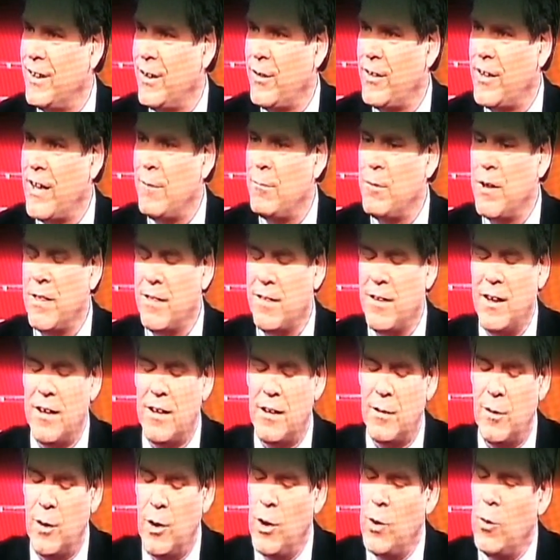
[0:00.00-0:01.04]
You know, they've been
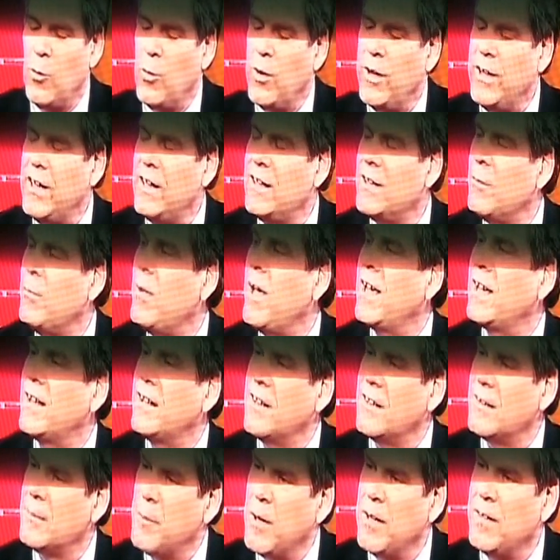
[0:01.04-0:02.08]
thinking, we need to make
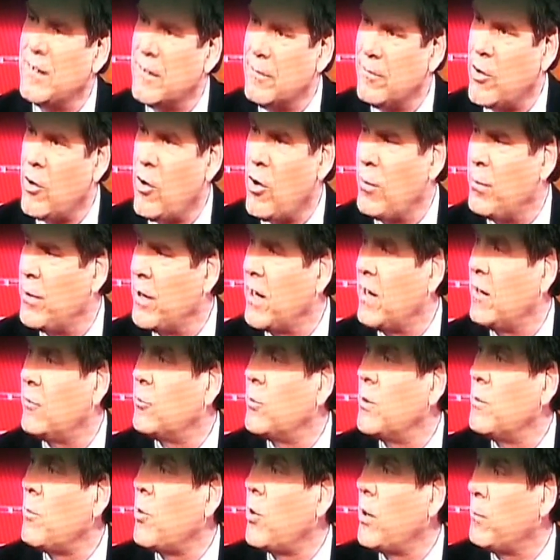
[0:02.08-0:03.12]
an expensive car
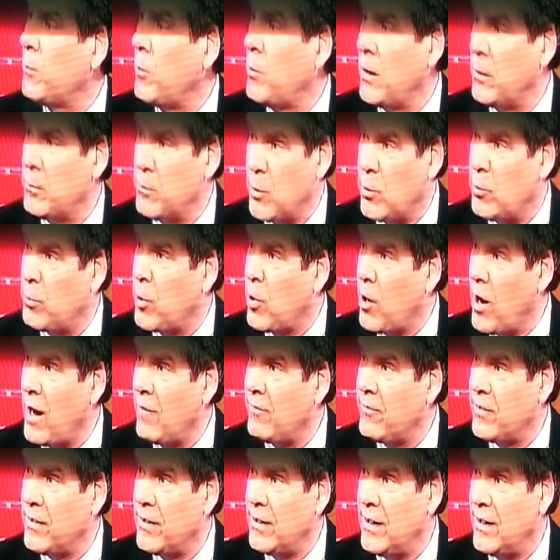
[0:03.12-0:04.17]
because we might make more
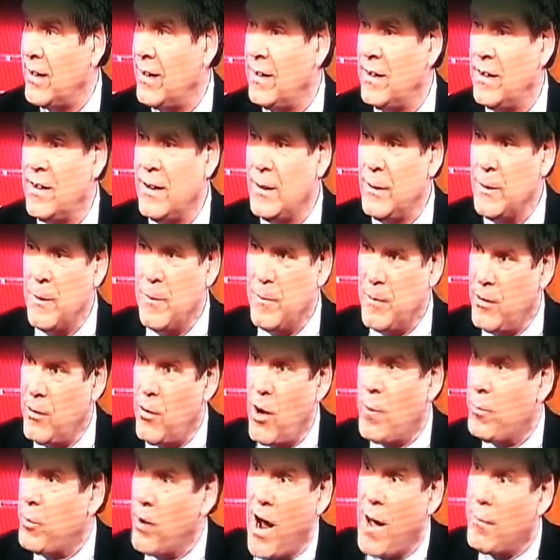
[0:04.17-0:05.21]
profit, and, you
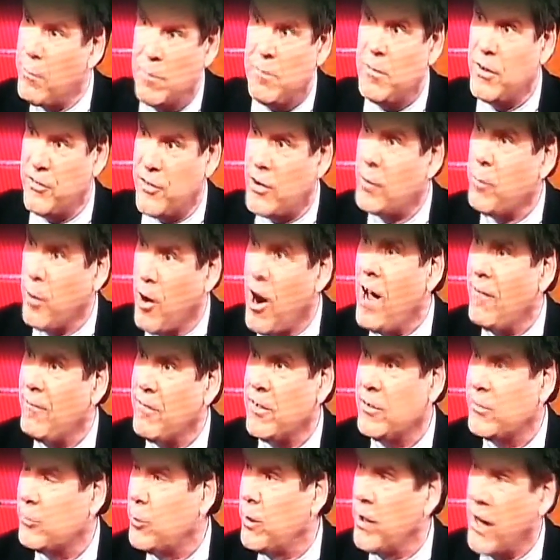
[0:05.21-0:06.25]
know, our problem is our
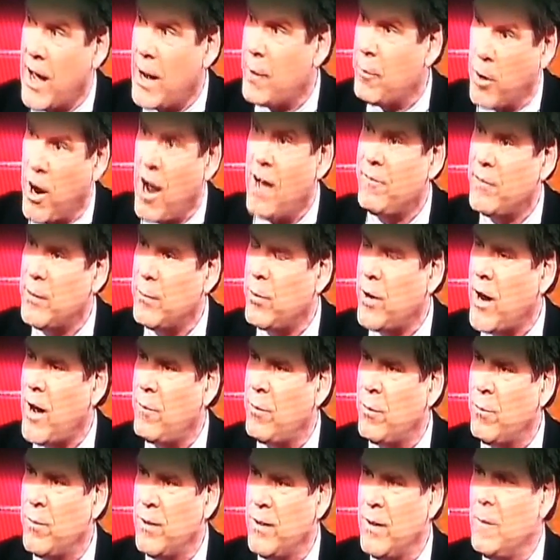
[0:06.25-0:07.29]
profits. We got a profit
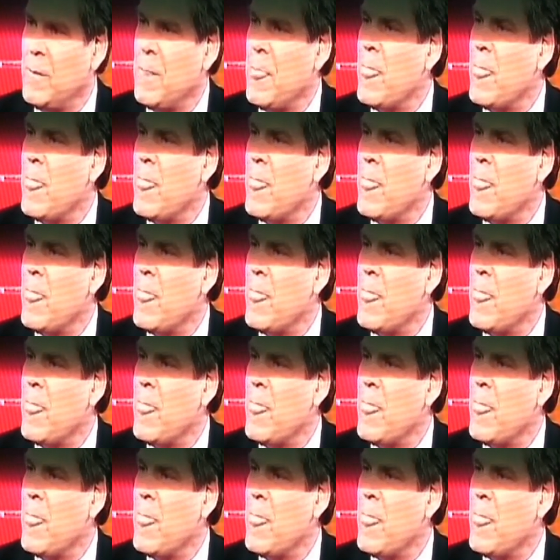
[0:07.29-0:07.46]
problem.